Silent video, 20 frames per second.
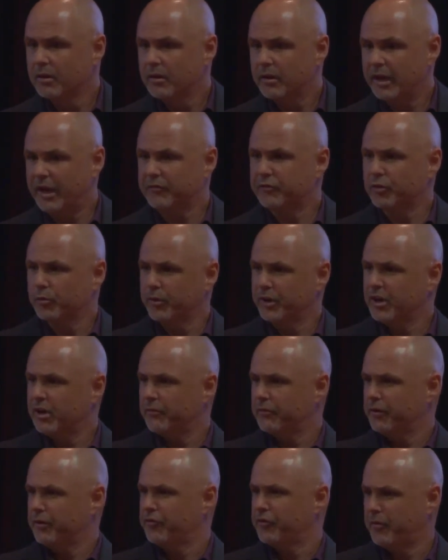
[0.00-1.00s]
After
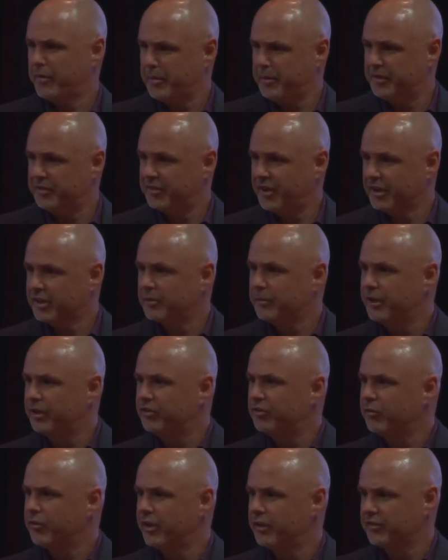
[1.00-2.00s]
recovering from the mastectomy in
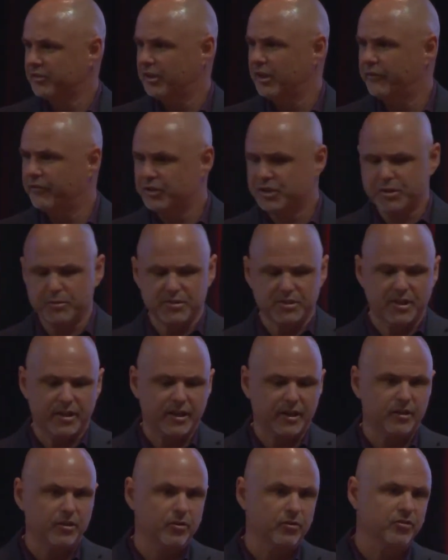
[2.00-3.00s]
2011, she was
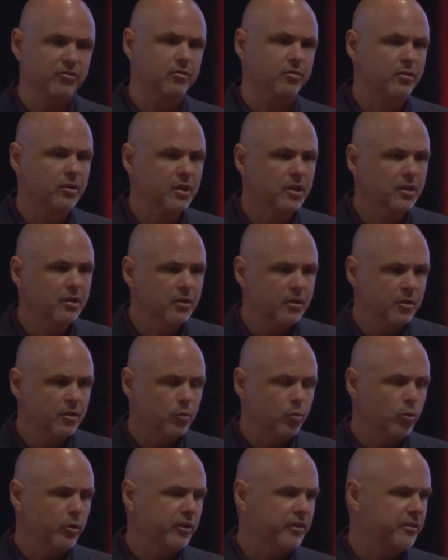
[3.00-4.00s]
diagnosed
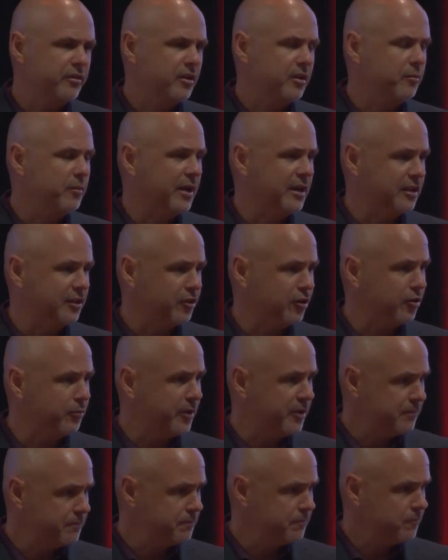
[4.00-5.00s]
with
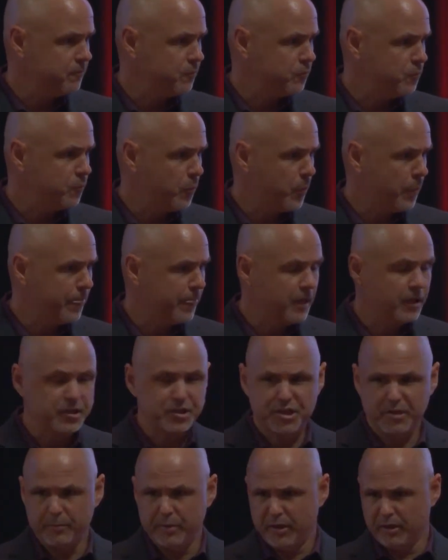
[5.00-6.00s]
melanoma. And
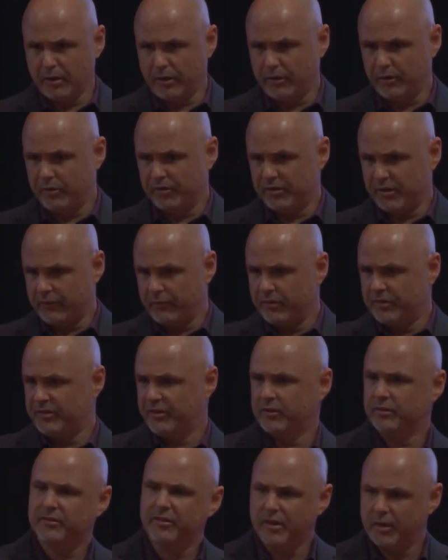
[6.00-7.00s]
she beat all those, and every
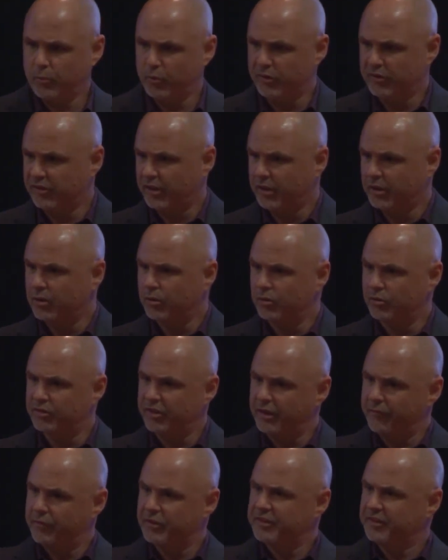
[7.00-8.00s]
single time we set goals,
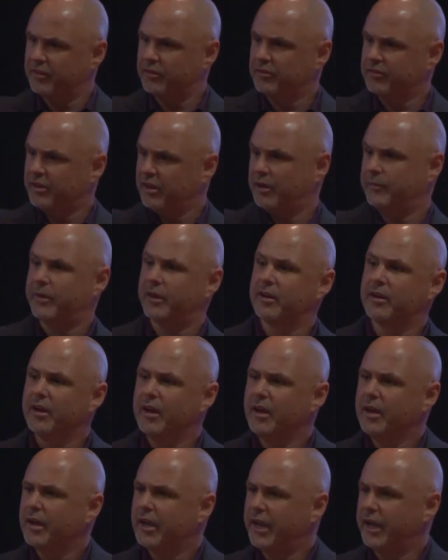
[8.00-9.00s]
every single time I
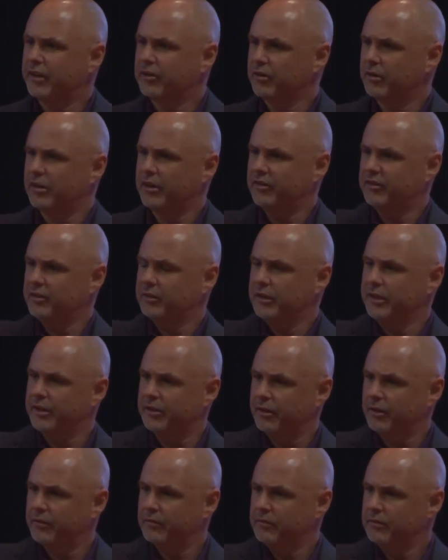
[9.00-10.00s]
handled it as a
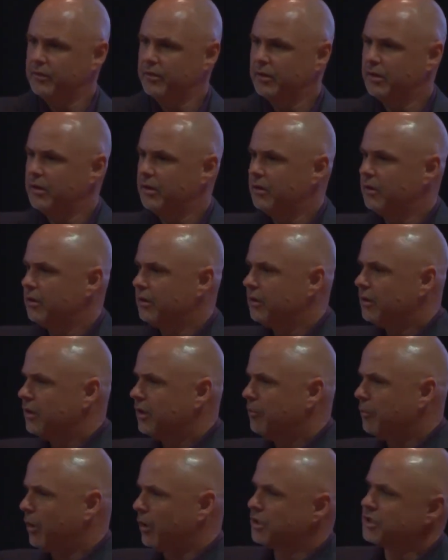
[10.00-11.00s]
leader.
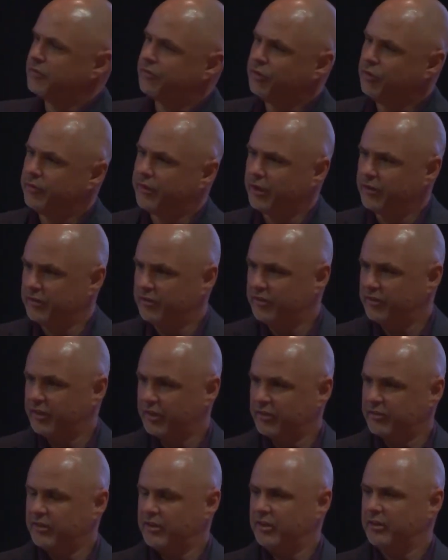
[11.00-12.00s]
In March of
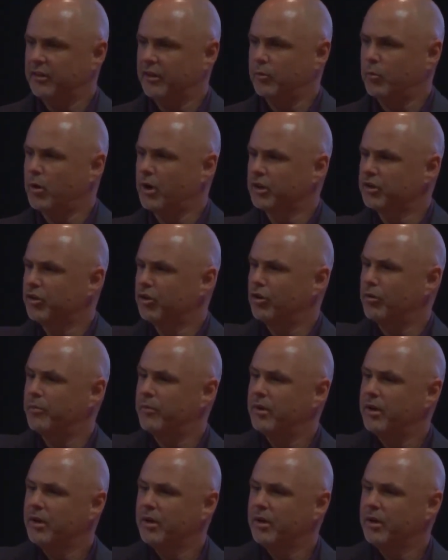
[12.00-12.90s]
2016, I walked home,